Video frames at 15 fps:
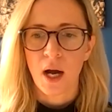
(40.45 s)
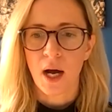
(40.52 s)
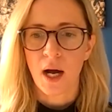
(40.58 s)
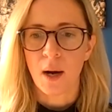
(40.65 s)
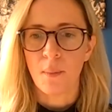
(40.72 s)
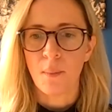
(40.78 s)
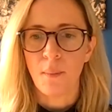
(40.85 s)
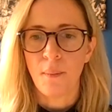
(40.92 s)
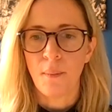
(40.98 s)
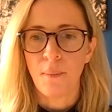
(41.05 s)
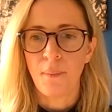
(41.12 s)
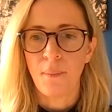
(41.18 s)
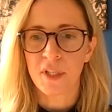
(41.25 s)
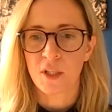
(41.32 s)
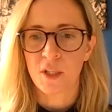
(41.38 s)

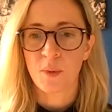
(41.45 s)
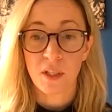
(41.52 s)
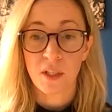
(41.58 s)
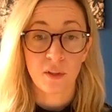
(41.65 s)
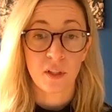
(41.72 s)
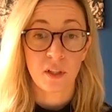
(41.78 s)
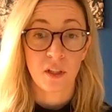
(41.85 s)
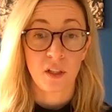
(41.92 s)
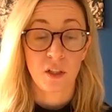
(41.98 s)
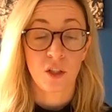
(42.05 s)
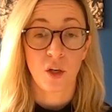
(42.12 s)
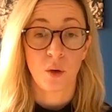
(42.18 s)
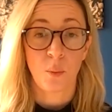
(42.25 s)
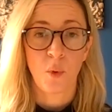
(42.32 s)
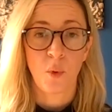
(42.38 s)
But specifically
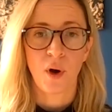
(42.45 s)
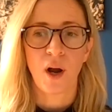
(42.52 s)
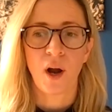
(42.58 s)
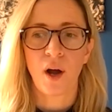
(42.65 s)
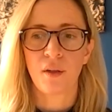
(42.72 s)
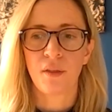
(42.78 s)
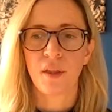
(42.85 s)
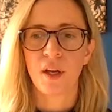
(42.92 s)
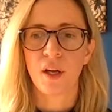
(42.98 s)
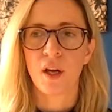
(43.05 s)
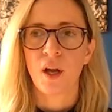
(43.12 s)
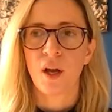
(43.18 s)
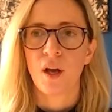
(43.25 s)
to your point, I think